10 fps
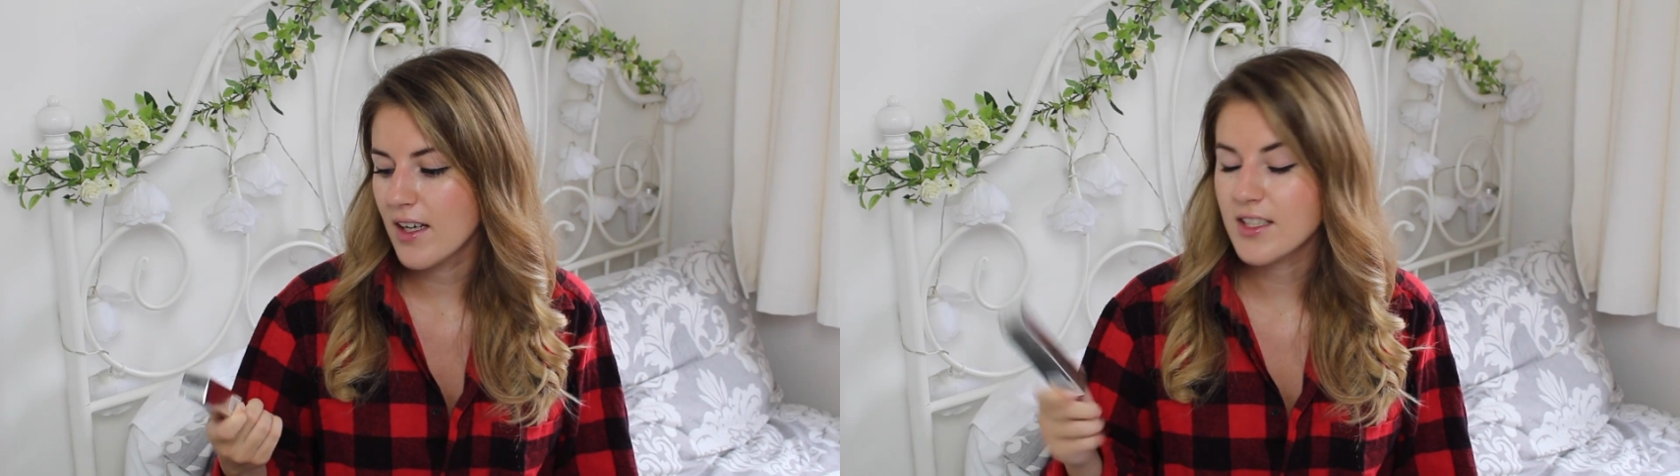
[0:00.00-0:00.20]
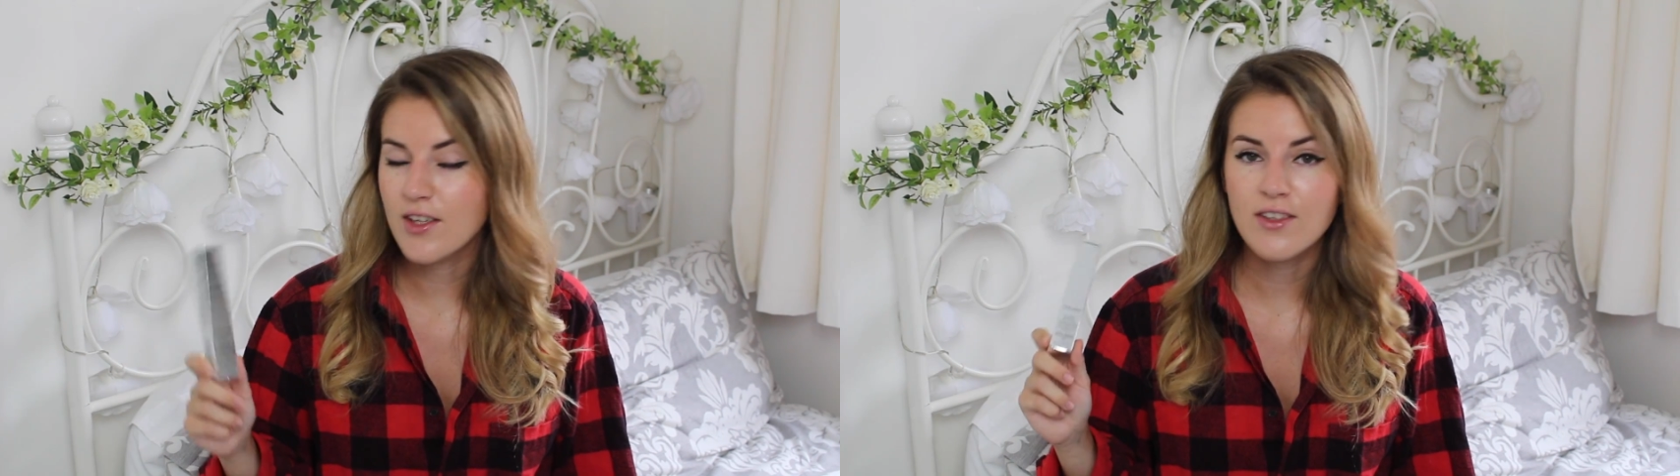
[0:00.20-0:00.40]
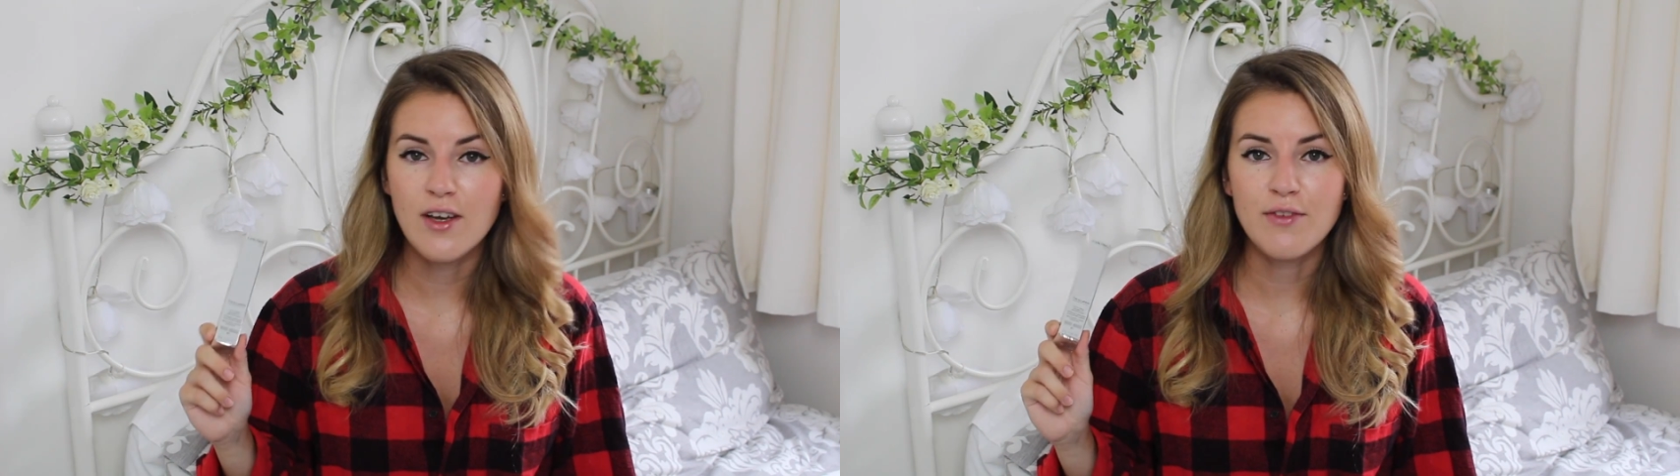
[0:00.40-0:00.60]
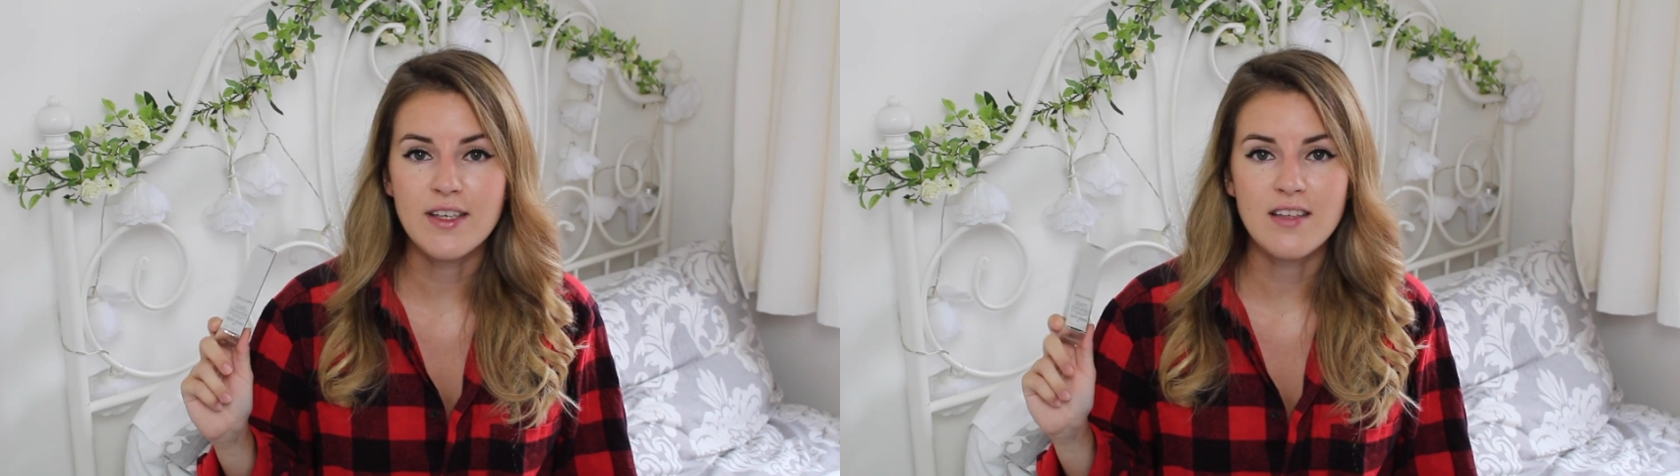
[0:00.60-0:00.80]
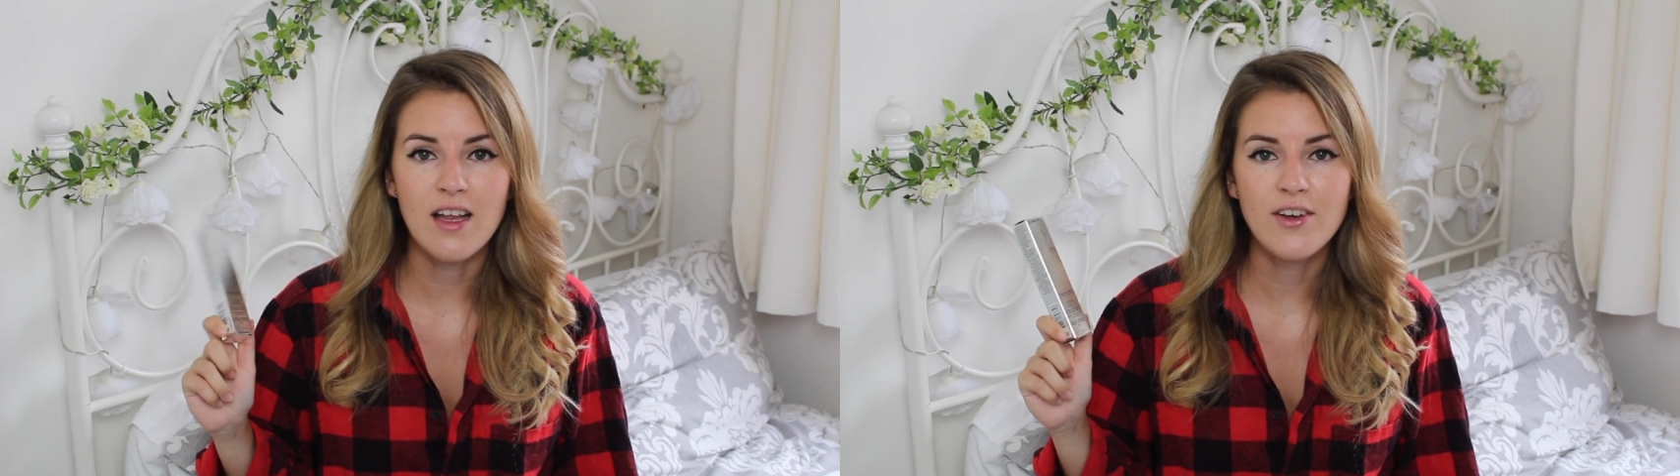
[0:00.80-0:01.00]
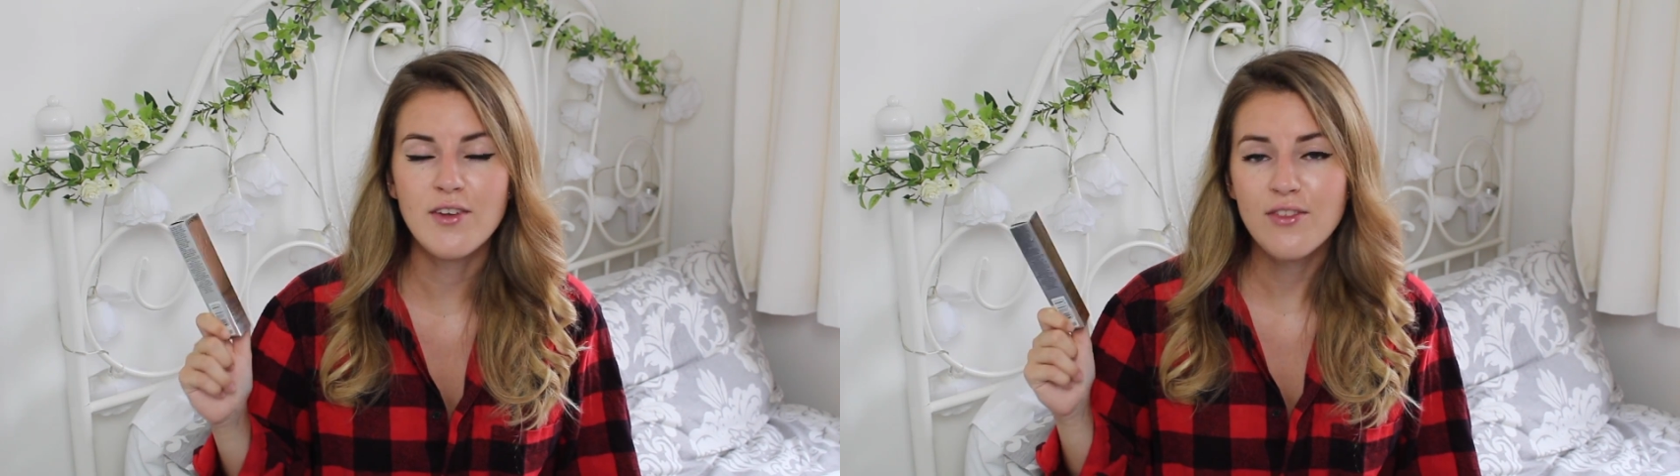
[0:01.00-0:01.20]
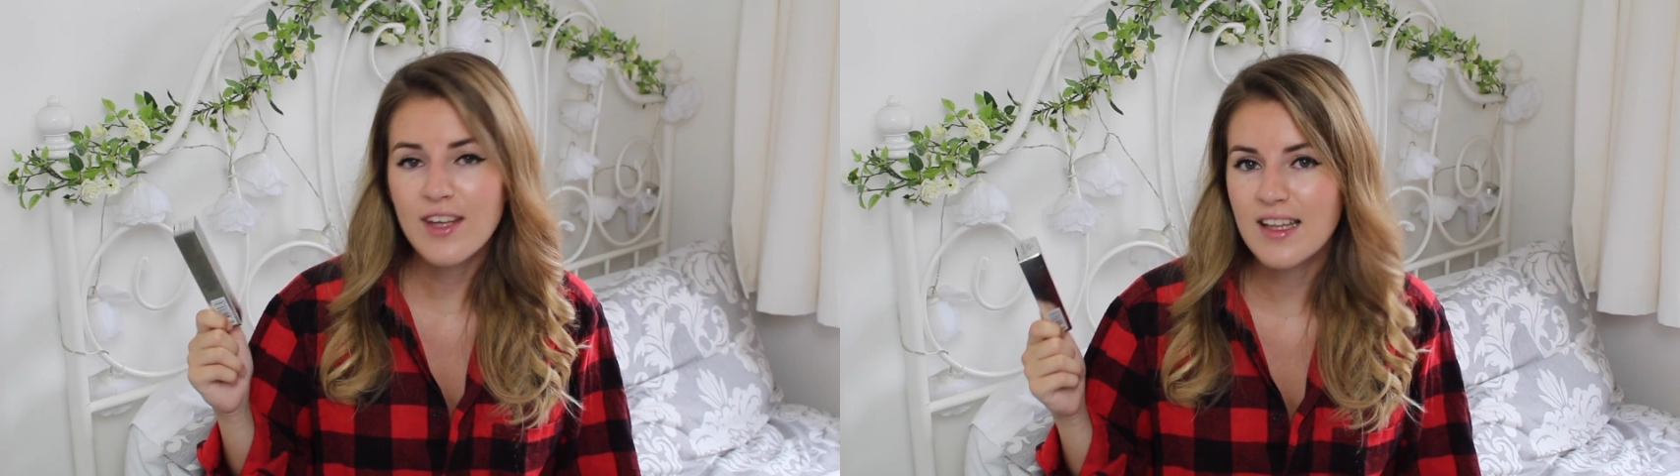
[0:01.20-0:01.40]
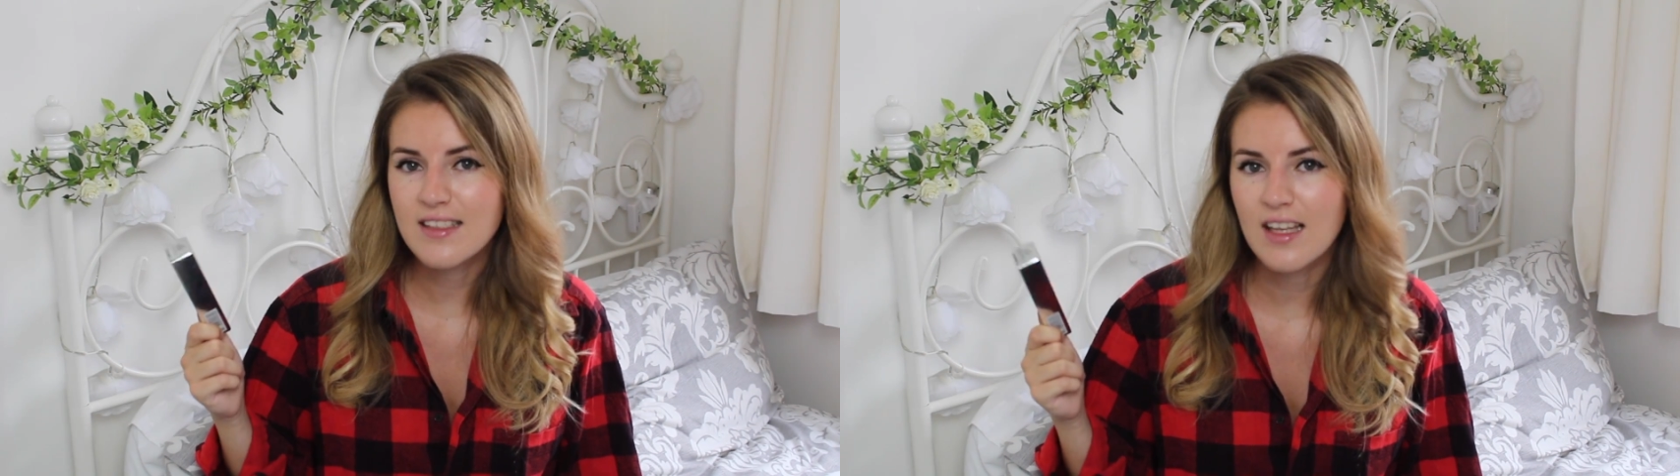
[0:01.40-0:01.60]
I don't know if they sell it, I don't
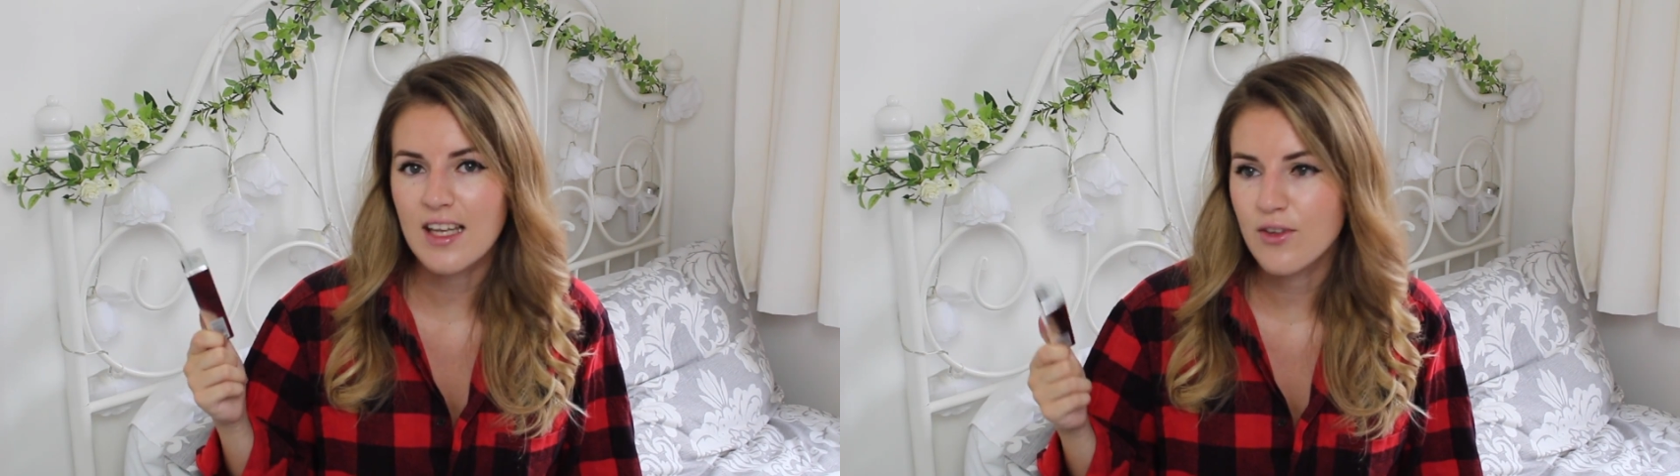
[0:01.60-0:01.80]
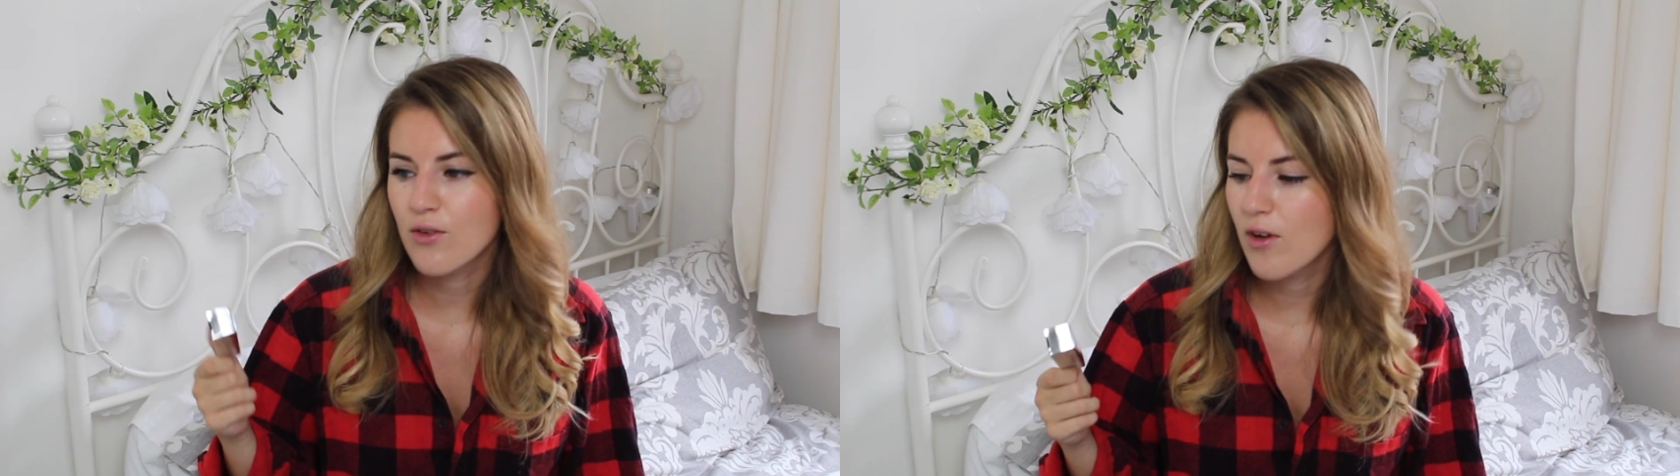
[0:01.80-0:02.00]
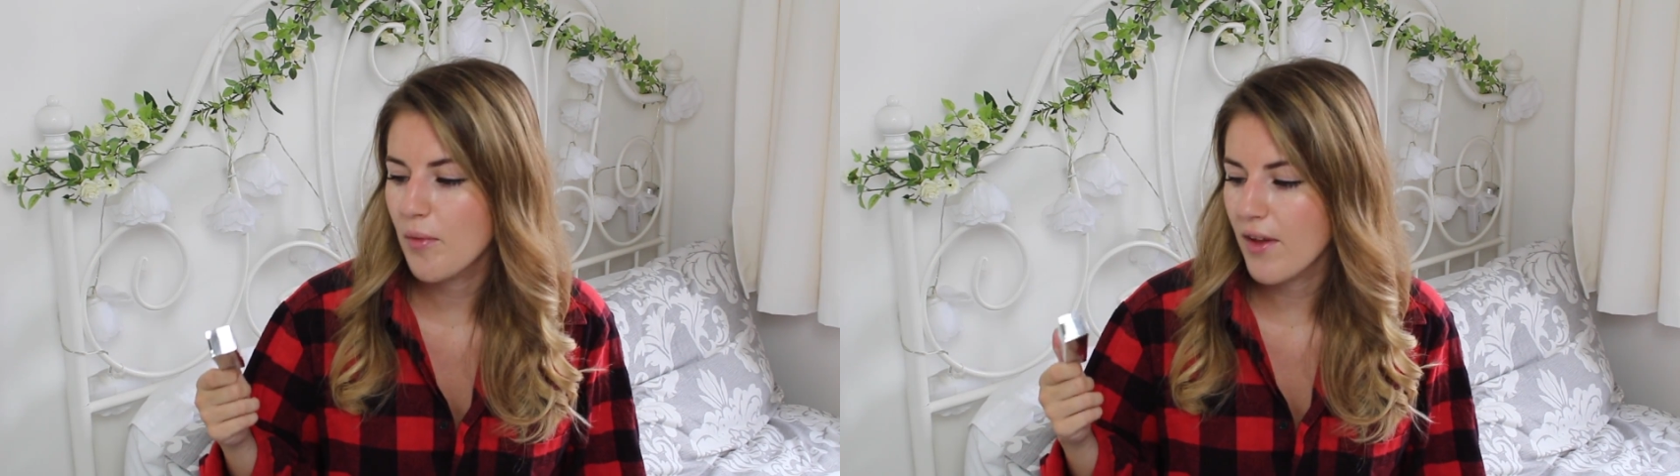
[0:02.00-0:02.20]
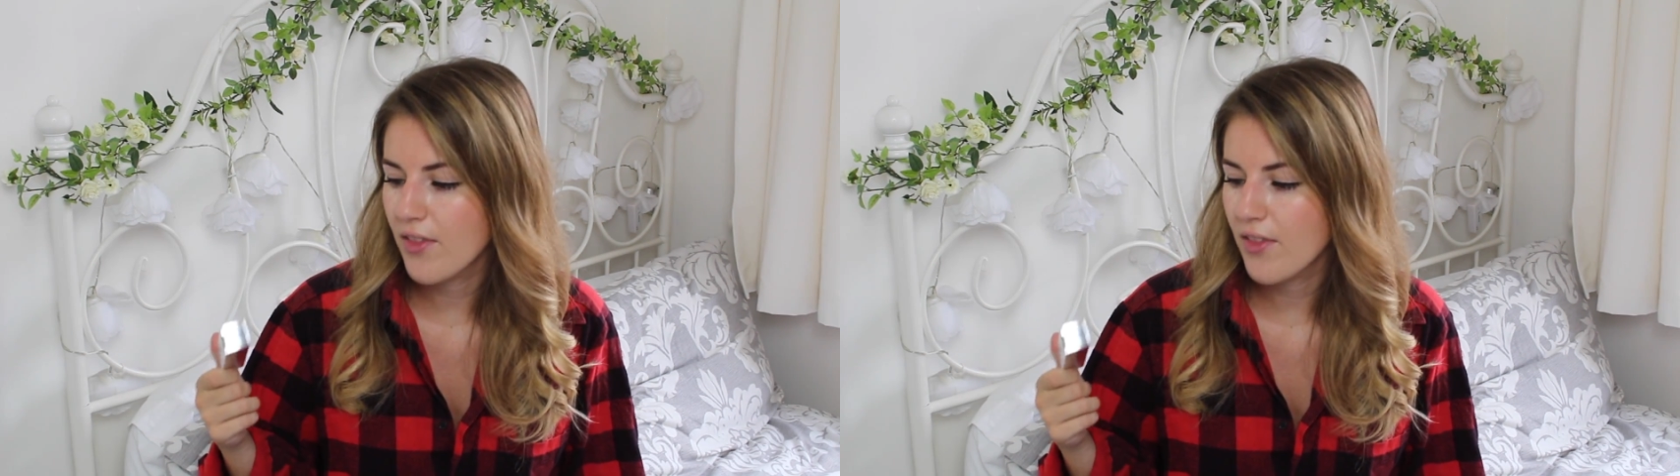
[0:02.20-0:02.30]
think they sell it in Europe,